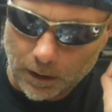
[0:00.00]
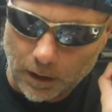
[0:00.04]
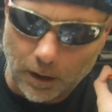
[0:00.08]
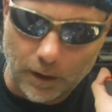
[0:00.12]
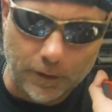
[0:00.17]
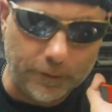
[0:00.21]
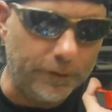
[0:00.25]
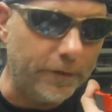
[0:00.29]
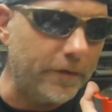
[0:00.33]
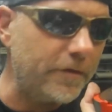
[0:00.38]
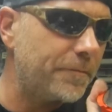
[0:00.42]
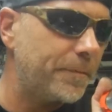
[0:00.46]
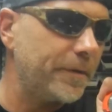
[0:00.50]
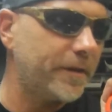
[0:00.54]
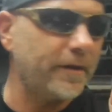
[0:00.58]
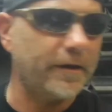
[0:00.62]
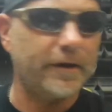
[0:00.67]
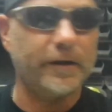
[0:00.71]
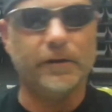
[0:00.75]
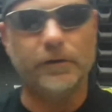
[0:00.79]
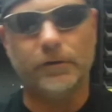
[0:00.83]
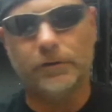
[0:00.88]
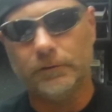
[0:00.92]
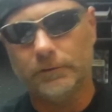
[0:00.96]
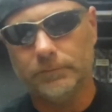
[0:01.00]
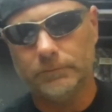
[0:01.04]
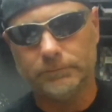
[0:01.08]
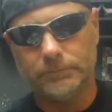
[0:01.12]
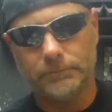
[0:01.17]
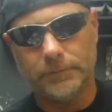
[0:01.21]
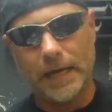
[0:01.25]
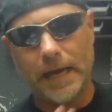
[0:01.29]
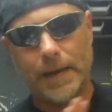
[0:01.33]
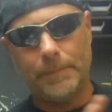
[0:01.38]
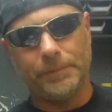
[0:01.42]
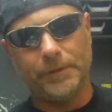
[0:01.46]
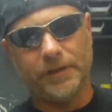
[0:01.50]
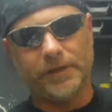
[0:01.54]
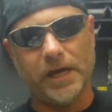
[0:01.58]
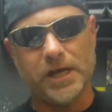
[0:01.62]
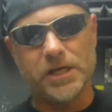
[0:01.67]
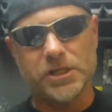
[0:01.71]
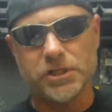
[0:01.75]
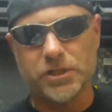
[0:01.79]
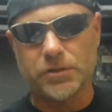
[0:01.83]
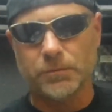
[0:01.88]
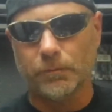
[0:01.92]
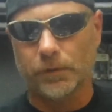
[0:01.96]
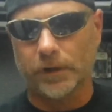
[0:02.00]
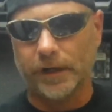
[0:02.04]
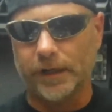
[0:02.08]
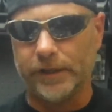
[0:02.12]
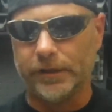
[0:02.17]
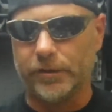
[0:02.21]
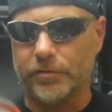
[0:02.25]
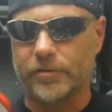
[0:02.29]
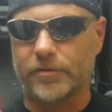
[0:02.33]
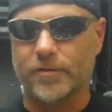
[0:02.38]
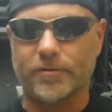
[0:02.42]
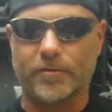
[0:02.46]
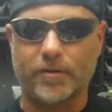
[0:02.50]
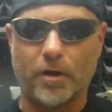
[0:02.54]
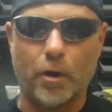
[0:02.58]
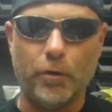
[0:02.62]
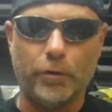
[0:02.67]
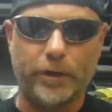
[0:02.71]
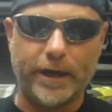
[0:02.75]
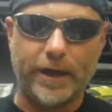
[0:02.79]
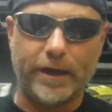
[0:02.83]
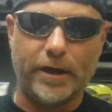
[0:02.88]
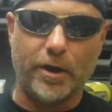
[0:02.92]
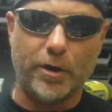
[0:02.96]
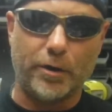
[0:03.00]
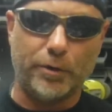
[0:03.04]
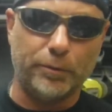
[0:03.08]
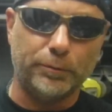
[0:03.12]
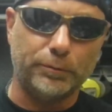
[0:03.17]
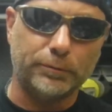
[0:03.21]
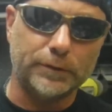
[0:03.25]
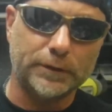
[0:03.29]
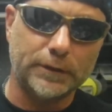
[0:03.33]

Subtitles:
on this particular application, we're going to use this OKO,